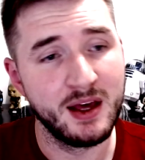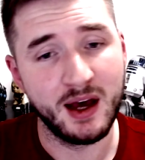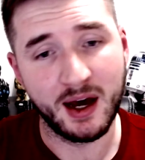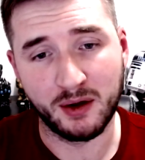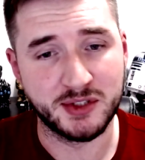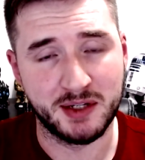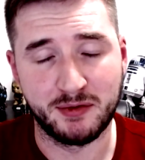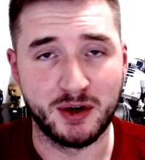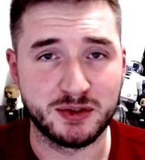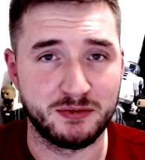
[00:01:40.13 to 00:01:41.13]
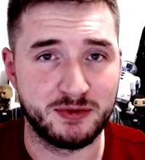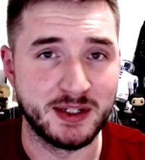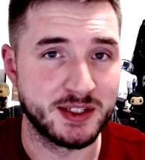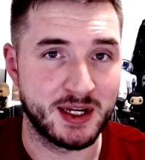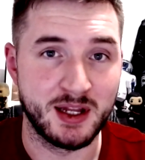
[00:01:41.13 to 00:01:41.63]
and obviously if you've got some
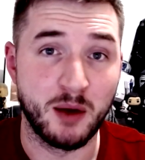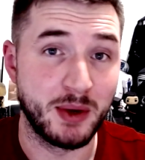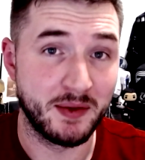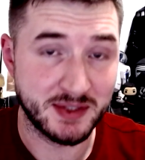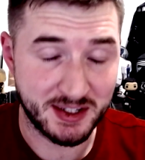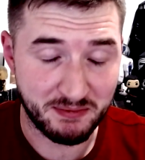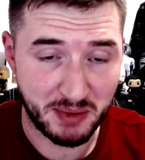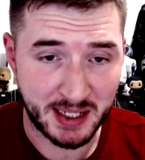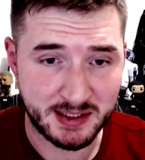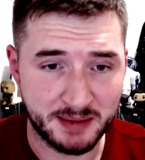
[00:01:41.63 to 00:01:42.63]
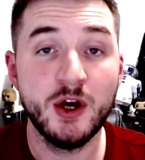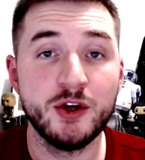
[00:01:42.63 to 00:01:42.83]
friends that can help you out, that's even better.